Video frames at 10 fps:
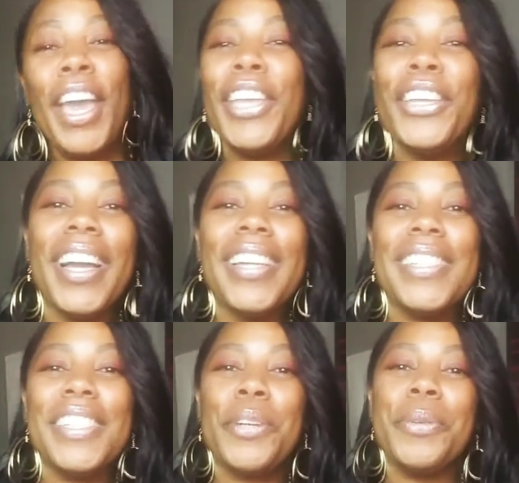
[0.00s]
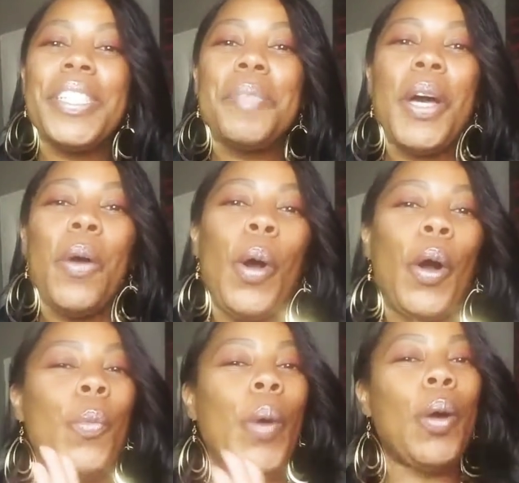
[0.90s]
Hey, you guys, it's Charisma.
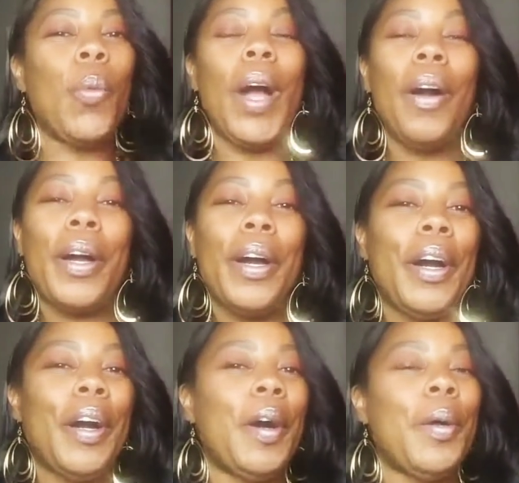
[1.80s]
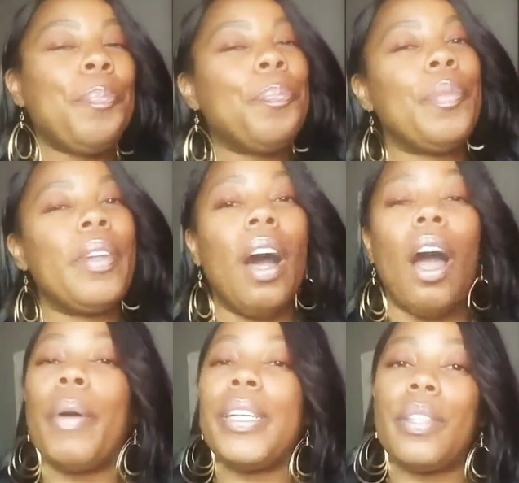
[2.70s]
Welcome, welcome, welcome.
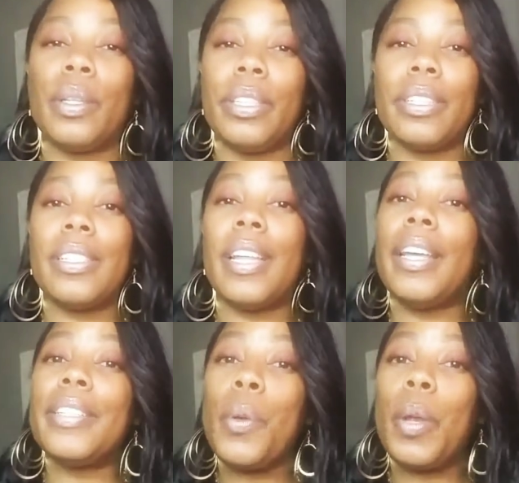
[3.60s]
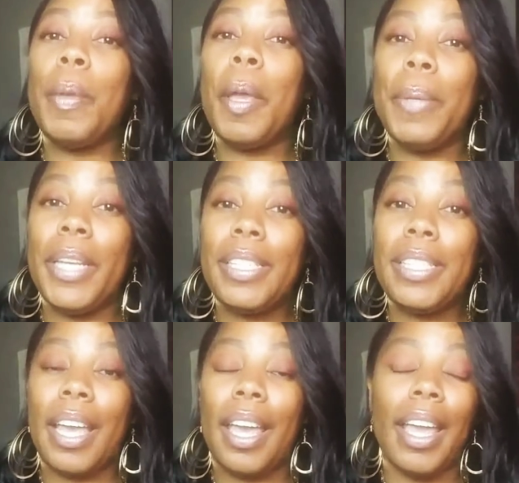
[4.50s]
All right, so look, today is going to be a
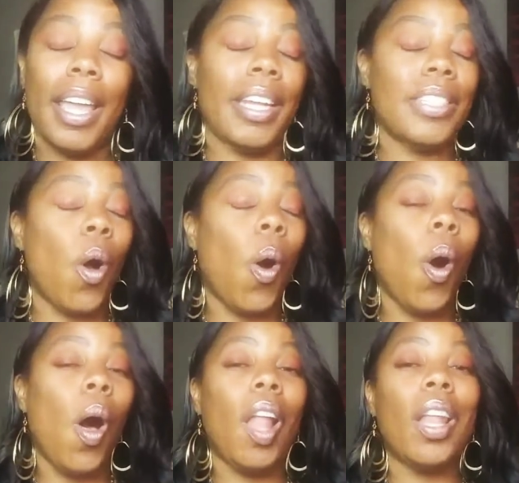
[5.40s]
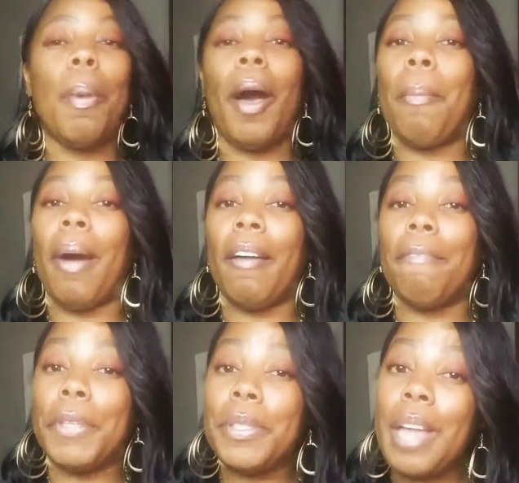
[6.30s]
PSA, and it's all about my
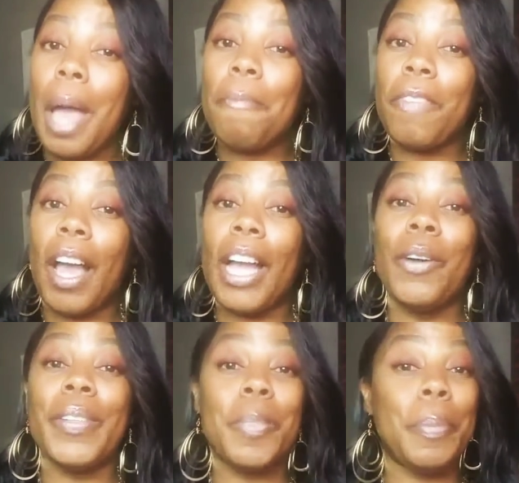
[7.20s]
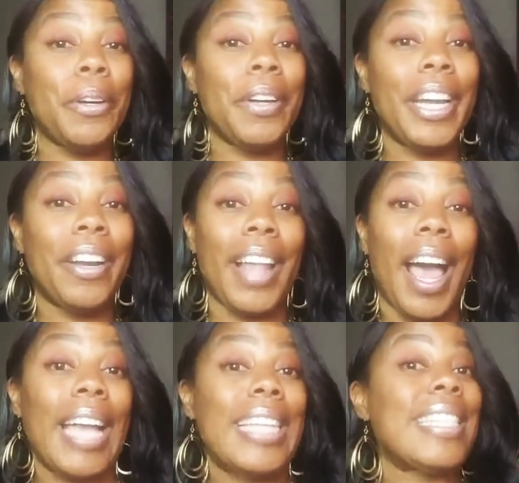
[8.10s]
first time flying on Spirit
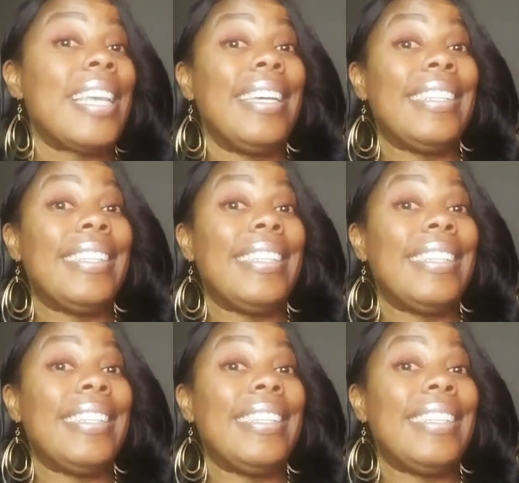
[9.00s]
Airlines.